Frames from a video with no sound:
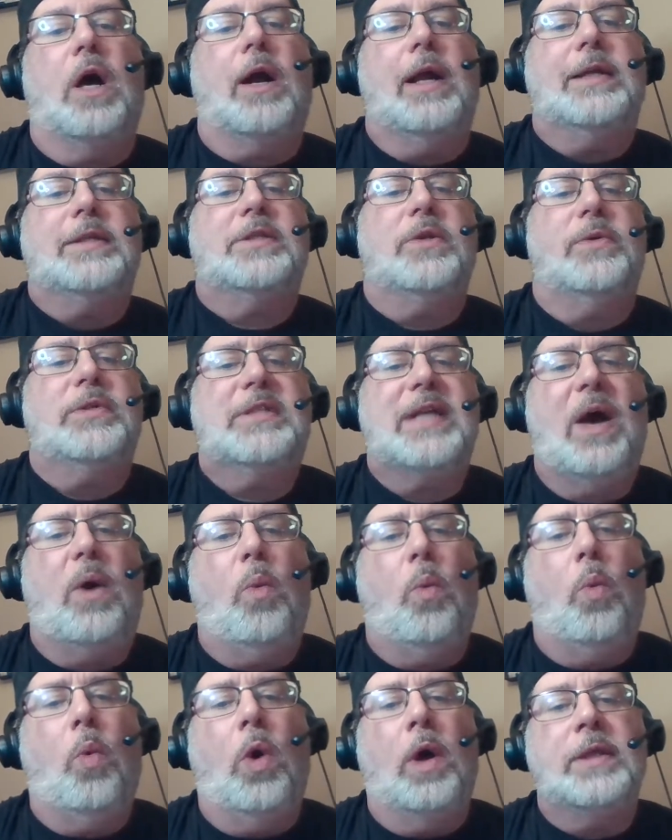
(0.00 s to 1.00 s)
So all right, so
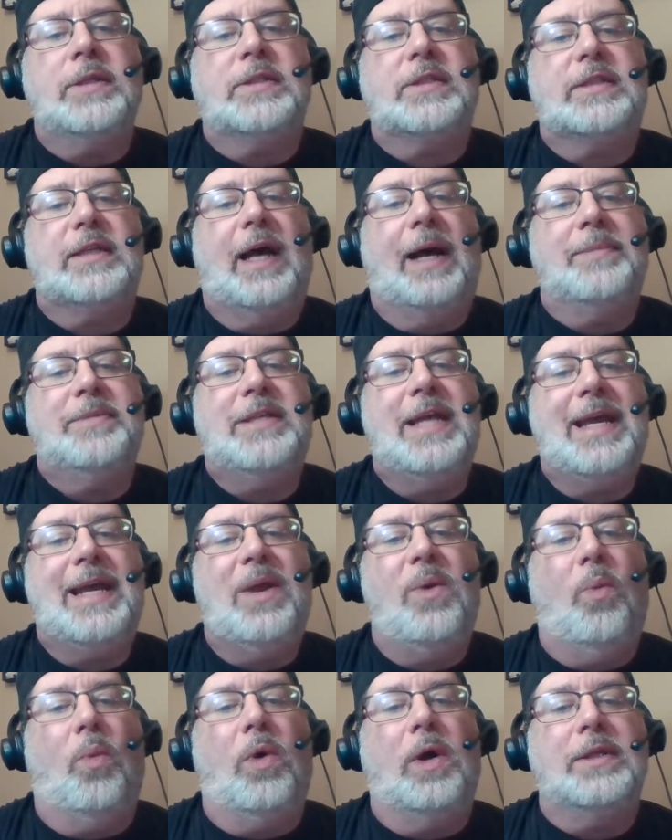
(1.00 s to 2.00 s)
it's got one size. I'm
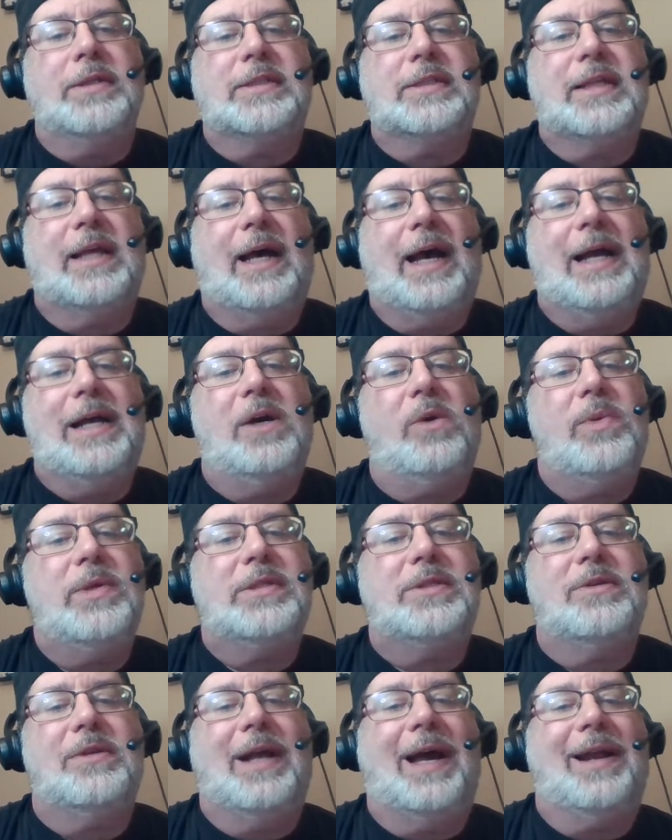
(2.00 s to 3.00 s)
taking one size. I
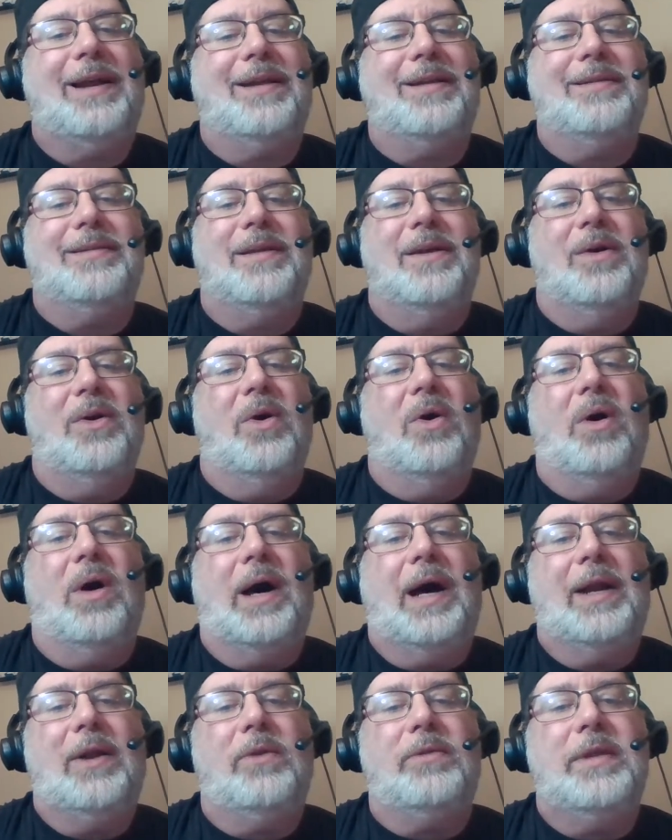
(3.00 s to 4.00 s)
always do. I
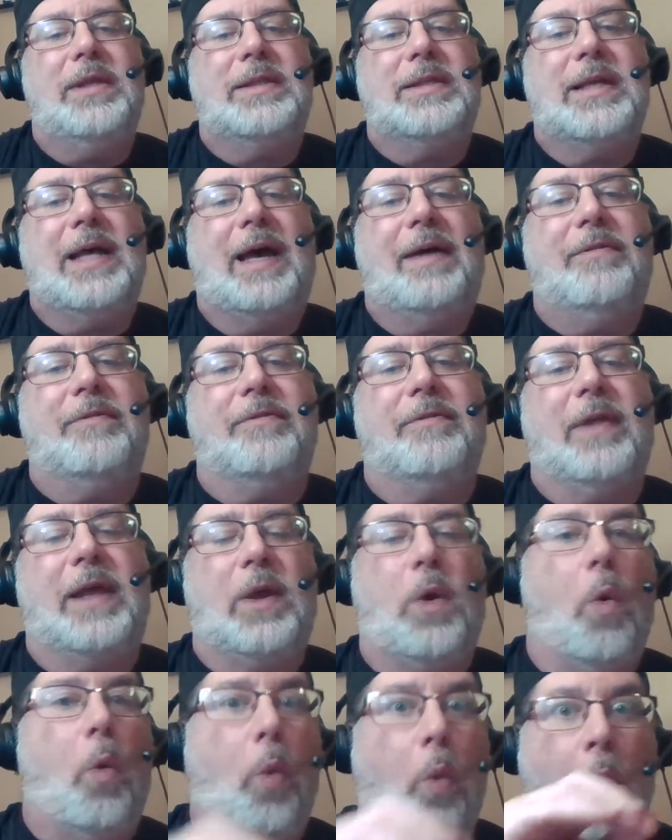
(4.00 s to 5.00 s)
don't need to
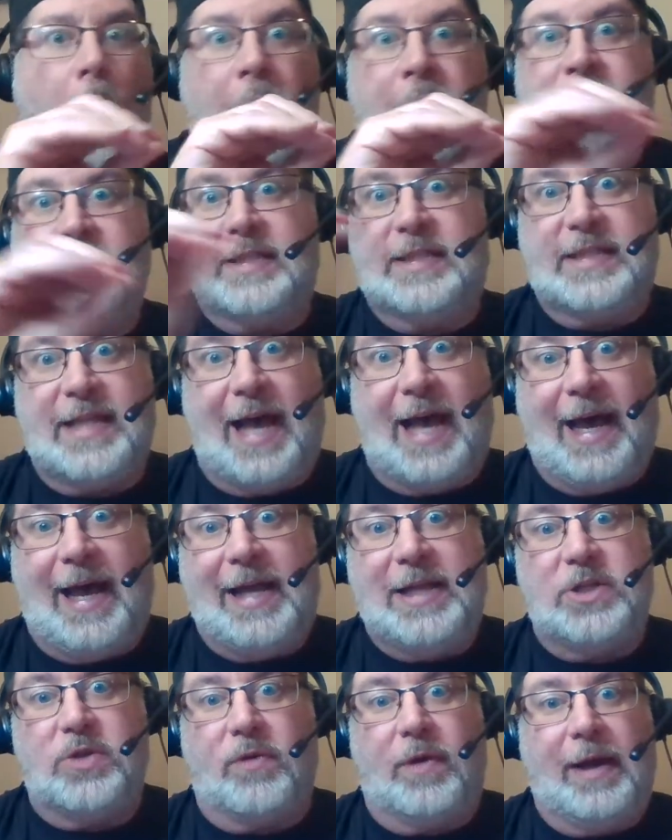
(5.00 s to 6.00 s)
have like one
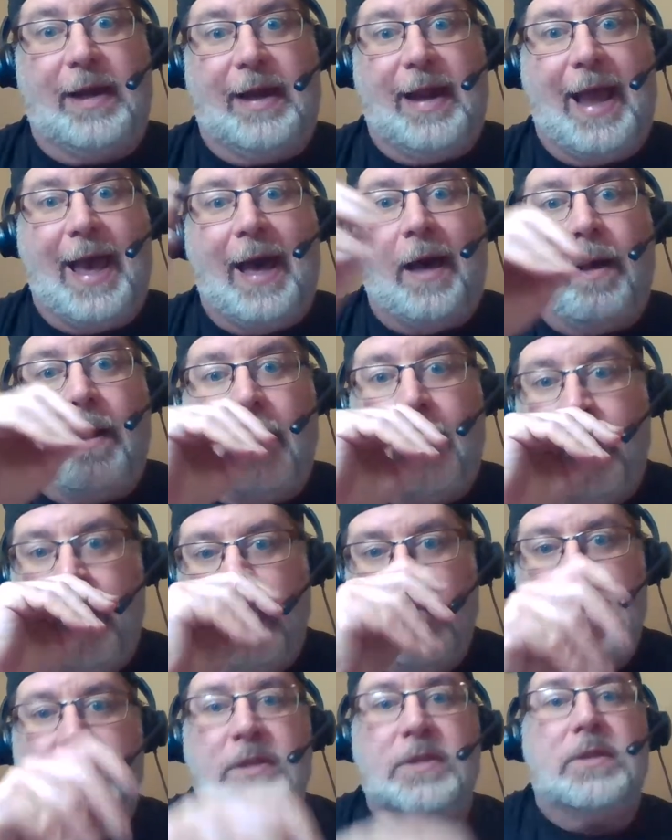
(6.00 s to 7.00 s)
size written out.